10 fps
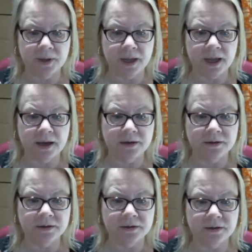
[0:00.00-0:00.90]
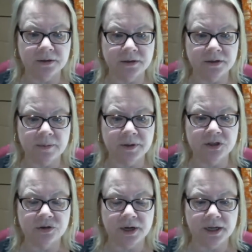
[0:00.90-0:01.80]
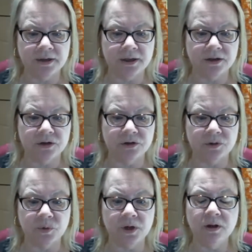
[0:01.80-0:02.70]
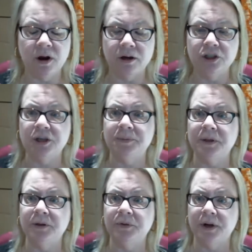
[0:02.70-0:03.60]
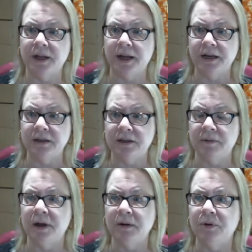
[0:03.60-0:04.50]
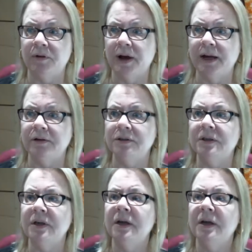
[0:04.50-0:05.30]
and demonstrating that there's some real hardships on the front lines among providers.